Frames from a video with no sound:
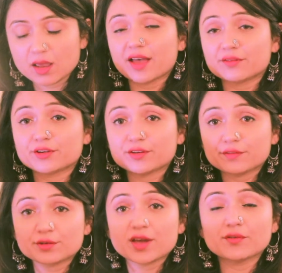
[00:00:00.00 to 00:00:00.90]
have a
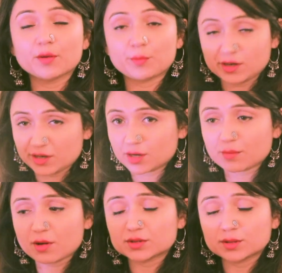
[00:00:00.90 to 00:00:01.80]
review, have an opinion
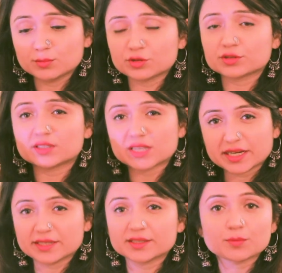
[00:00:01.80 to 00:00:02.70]
about the book, the
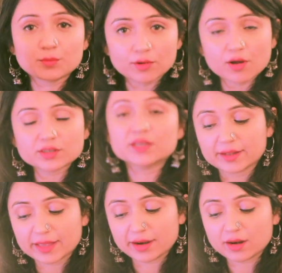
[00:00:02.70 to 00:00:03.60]
writing, the plot,
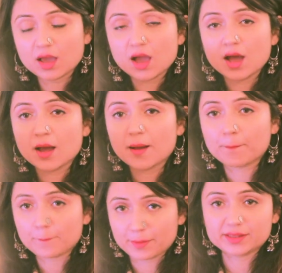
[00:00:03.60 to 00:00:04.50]
then
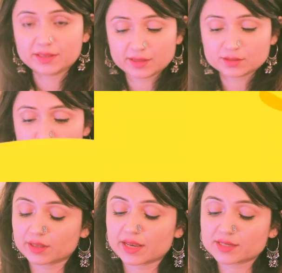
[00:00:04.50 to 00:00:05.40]
buy the next one.
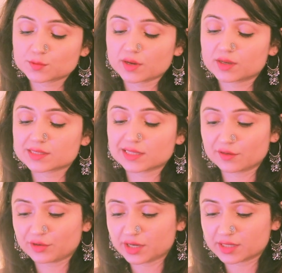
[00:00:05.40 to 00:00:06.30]
The next one is Love
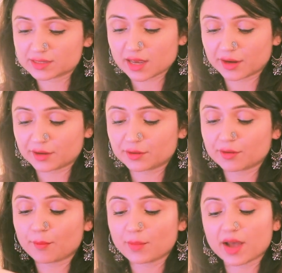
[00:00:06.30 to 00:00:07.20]
Redesigned
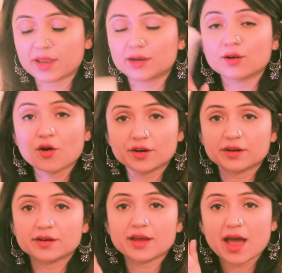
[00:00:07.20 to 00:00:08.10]
by
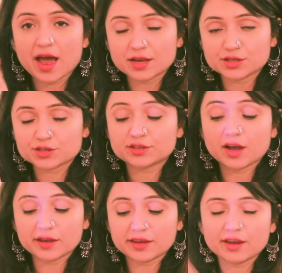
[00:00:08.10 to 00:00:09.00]
Lauren Asher.
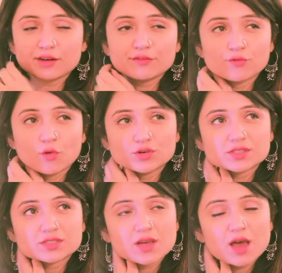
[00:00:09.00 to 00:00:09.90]
Again a
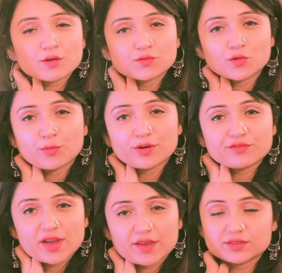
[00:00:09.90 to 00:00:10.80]
4-star,
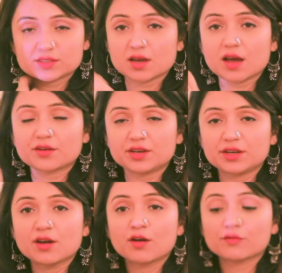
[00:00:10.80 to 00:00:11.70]
4.5-star
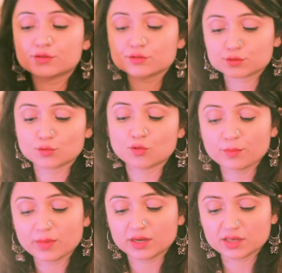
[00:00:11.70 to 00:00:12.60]
read for so
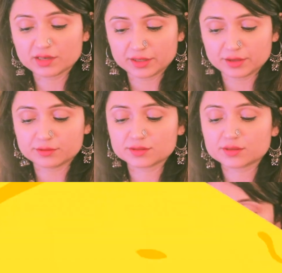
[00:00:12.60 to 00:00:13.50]
many readers.
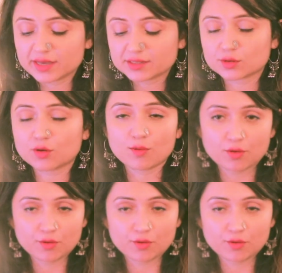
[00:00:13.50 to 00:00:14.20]
The next, oh